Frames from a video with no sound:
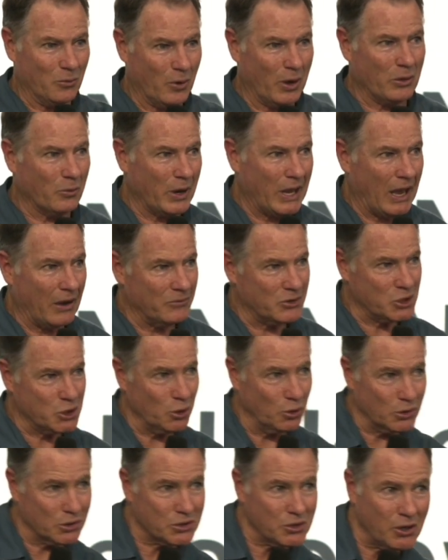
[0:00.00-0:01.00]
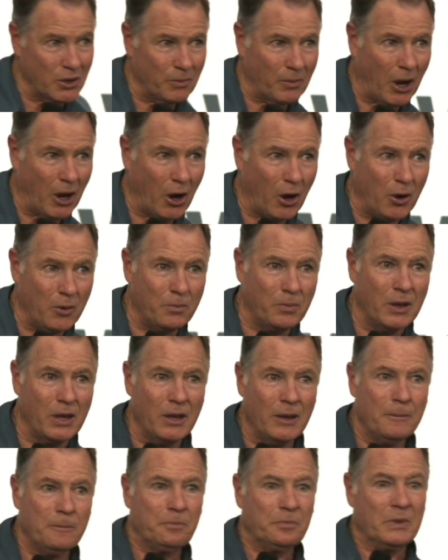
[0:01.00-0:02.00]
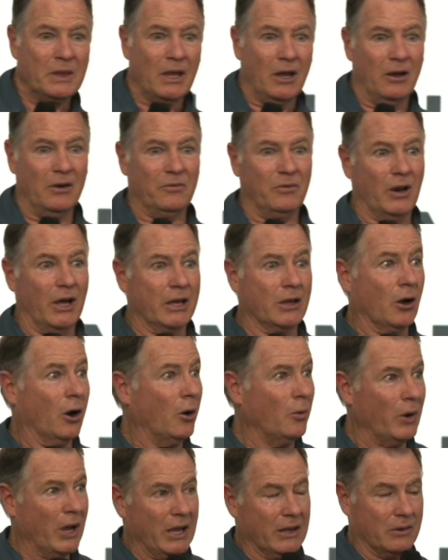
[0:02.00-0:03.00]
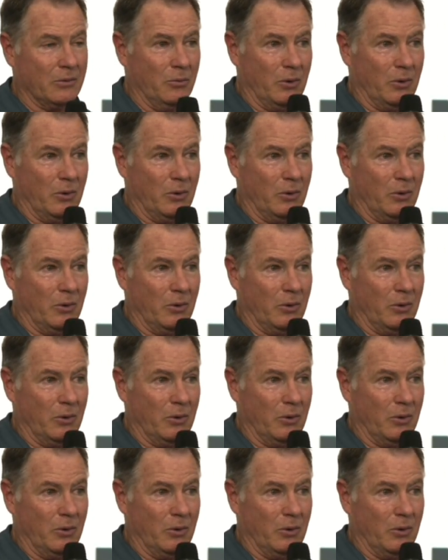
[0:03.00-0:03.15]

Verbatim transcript: Whether we have short term hope of like, oh, we're,